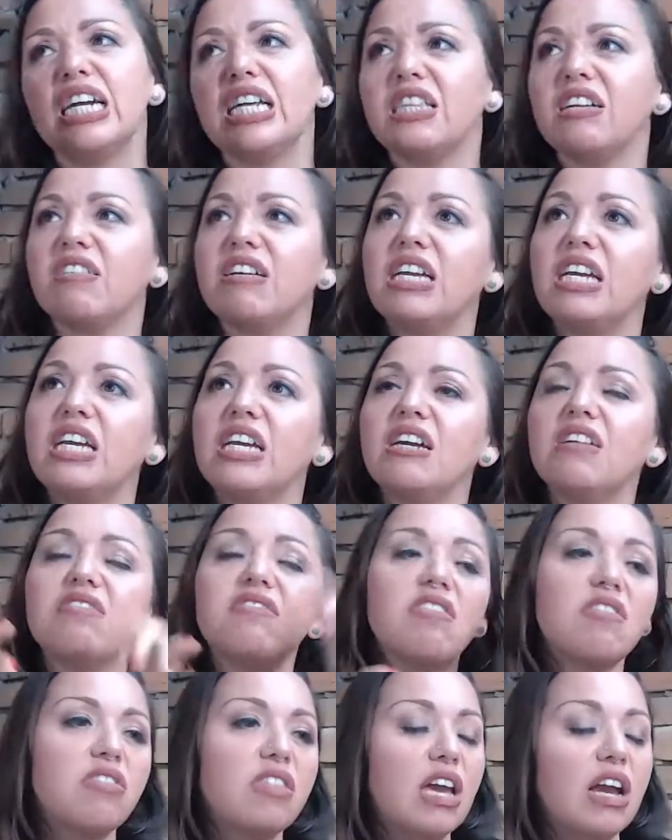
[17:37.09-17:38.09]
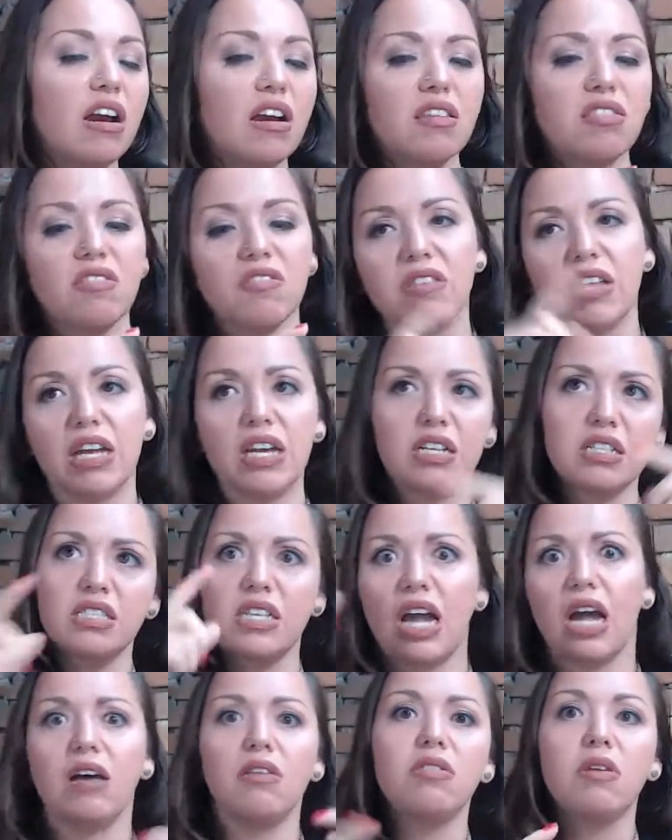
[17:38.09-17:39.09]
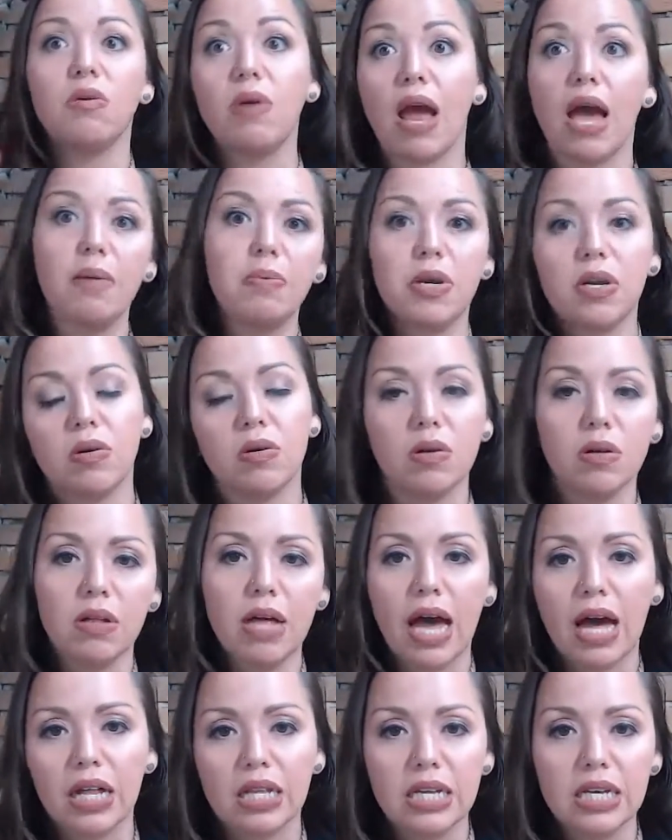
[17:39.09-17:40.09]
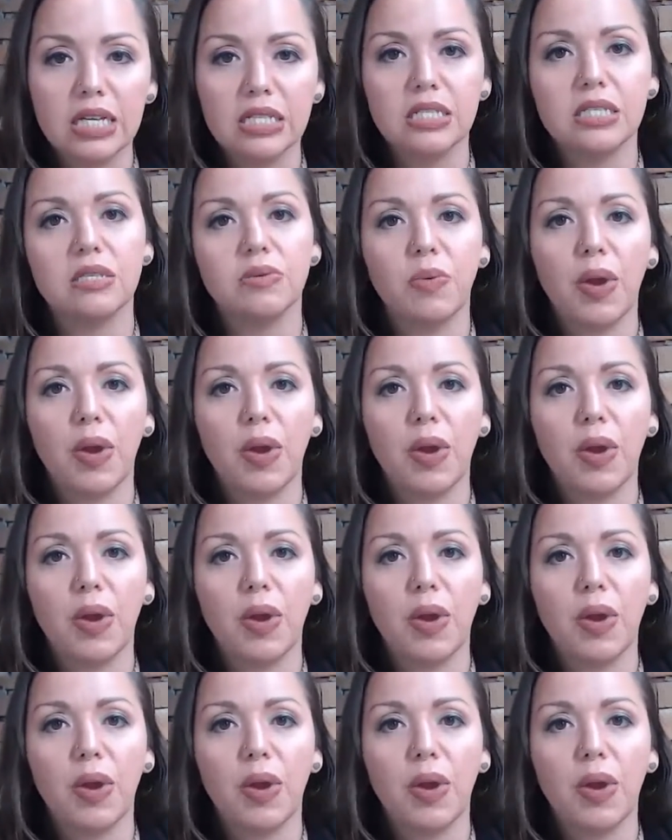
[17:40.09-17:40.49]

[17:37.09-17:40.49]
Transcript: and they're here and they're there and they're like down the rabbit hole, Alice,